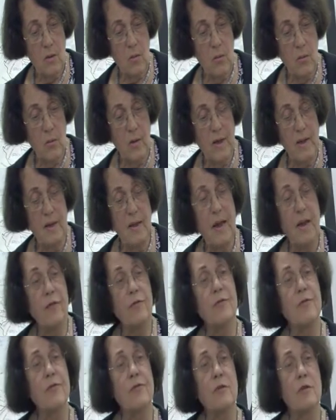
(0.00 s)
We
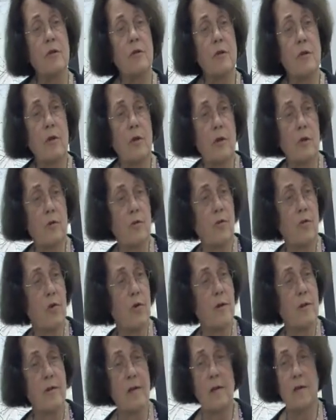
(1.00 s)
left
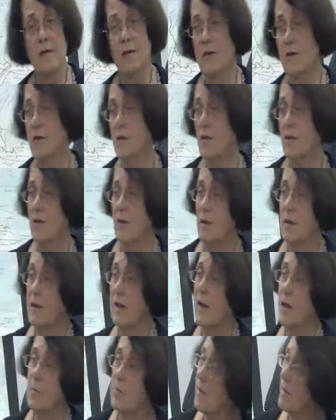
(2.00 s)
for this
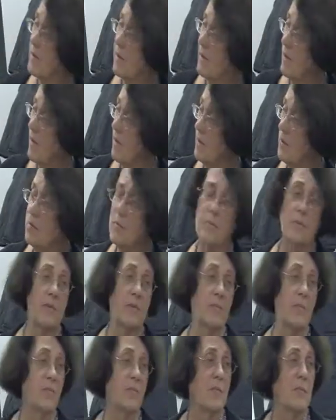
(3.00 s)
labor camp,
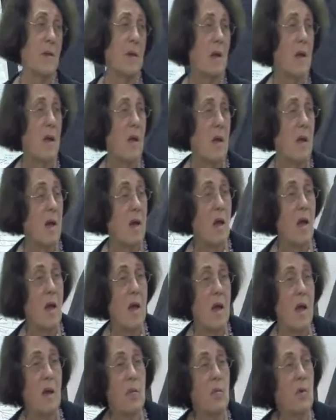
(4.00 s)

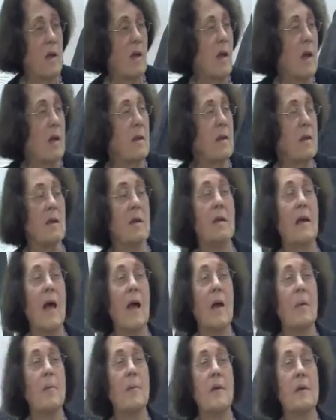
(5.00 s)
and we ended
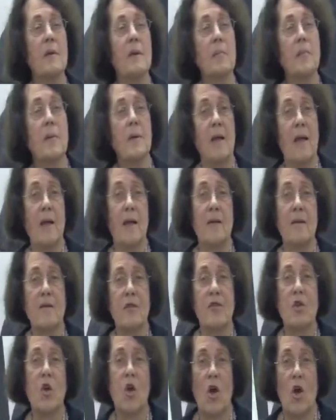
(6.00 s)
up in a
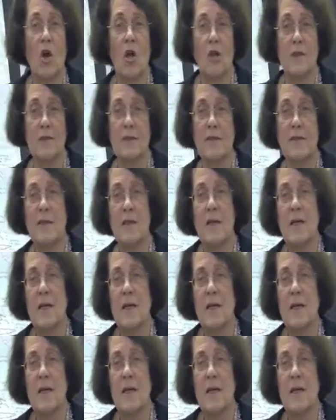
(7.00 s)
place called